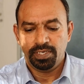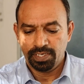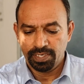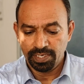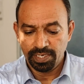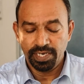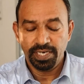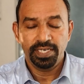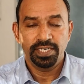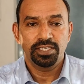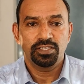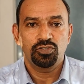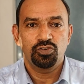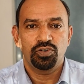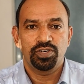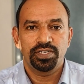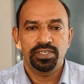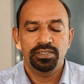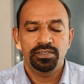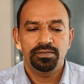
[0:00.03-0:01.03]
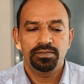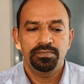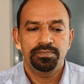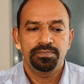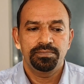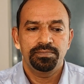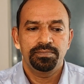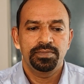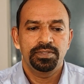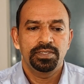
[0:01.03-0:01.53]
Greetings children,
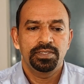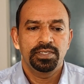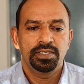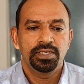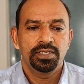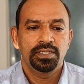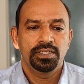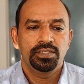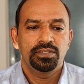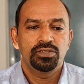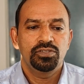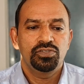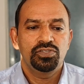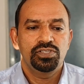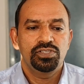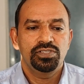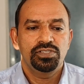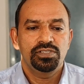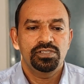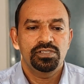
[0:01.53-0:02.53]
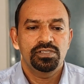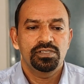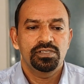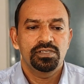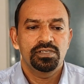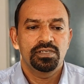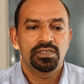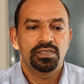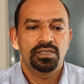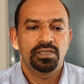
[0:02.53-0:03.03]
this is
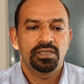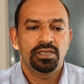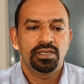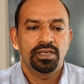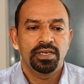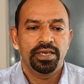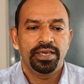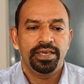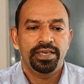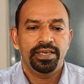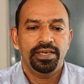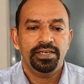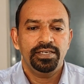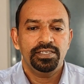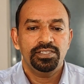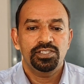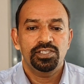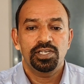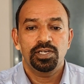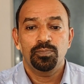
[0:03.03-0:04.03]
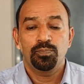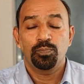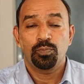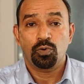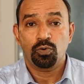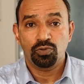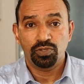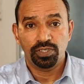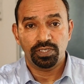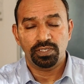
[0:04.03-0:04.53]
ASL
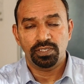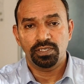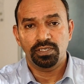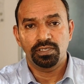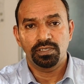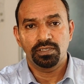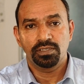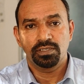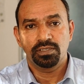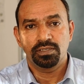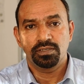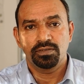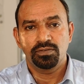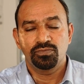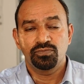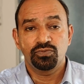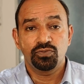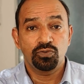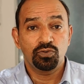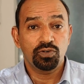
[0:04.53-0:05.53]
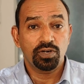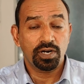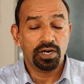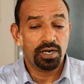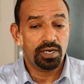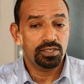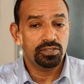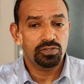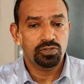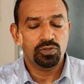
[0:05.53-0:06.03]
project for
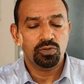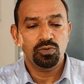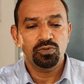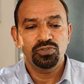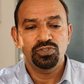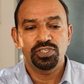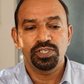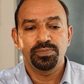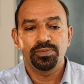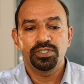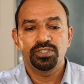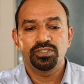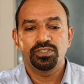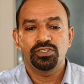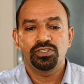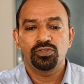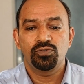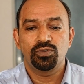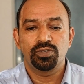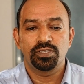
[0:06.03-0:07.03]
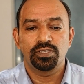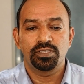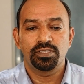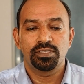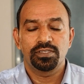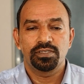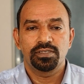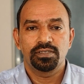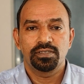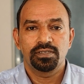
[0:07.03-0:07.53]
class 12 Cbse
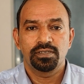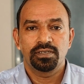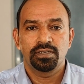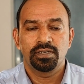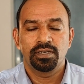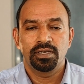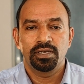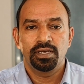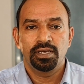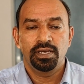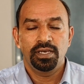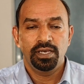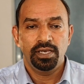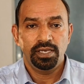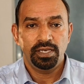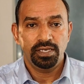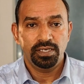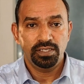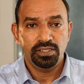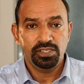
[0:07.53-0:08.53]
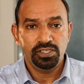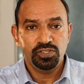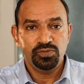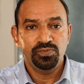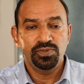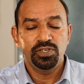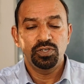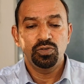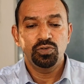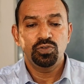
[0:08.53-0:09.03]
students. In this
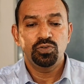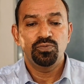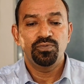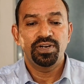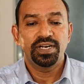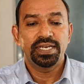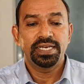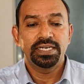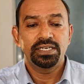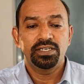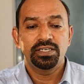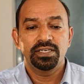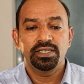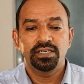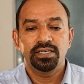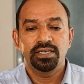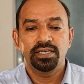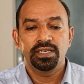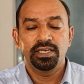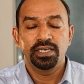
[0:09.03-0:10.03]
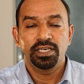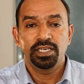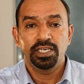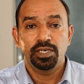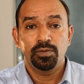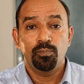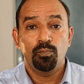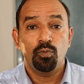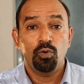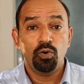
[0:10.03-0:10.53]
video you will get a
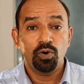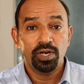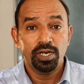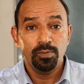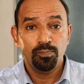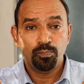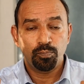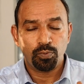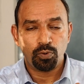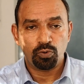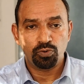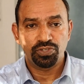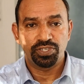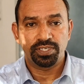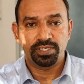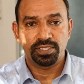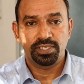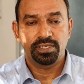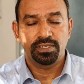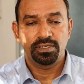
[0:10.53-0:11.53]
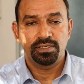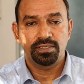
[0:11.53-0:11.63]
model project,